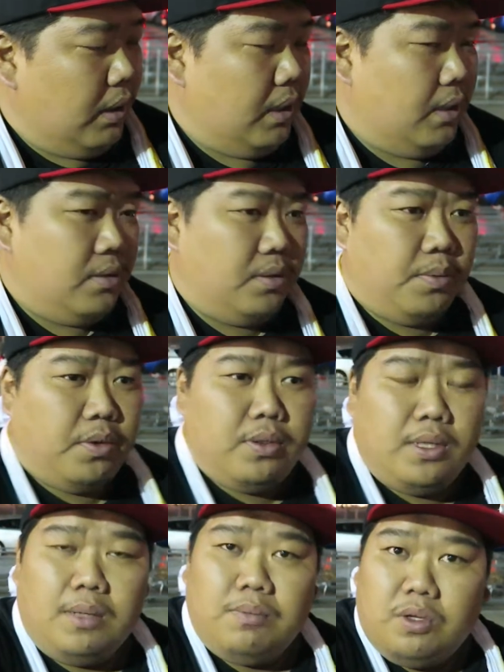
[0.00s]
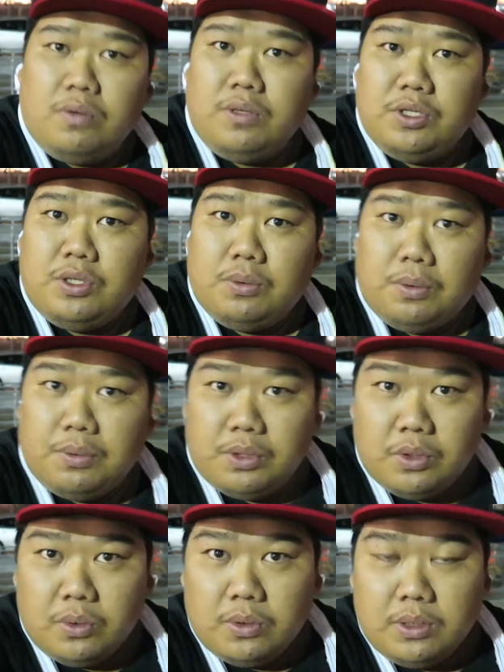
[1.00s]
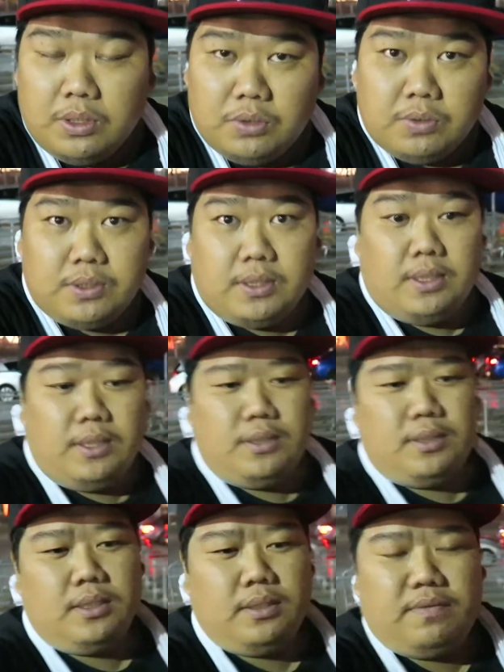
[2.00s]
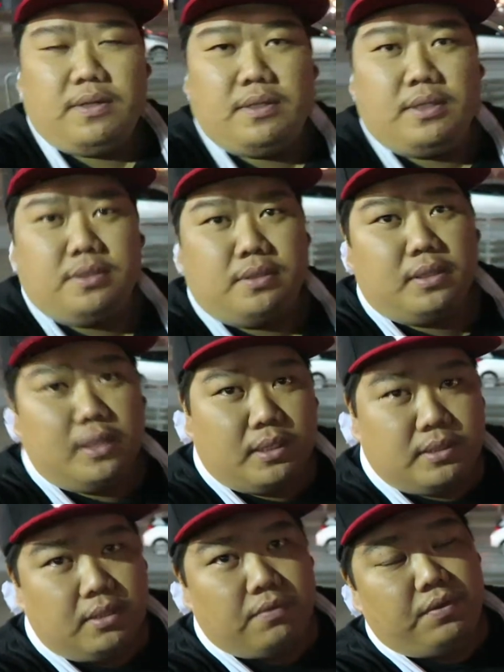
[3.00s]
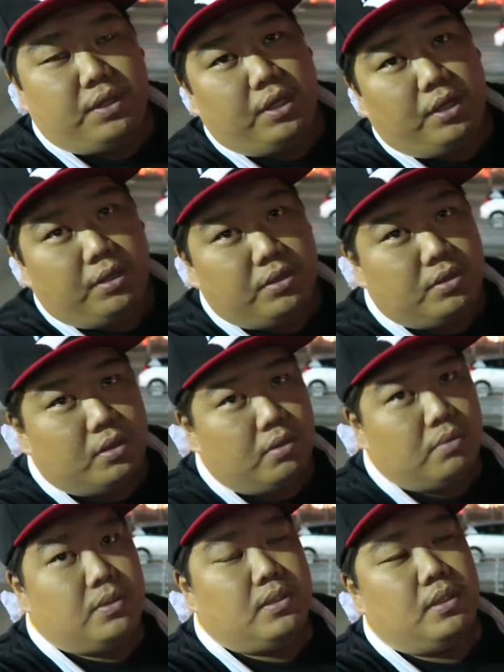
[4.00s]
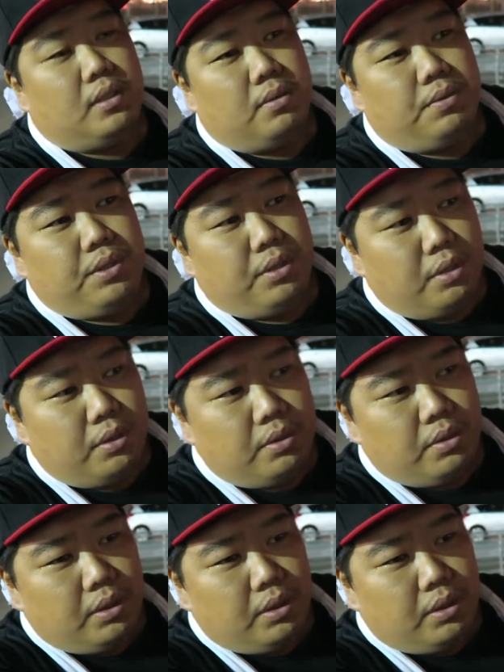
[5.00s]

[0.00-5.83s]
Uh, tomorrow night, I'm not really sure what we're doing. New Year's Eve, last day, last day of the year, so we'll see how we go.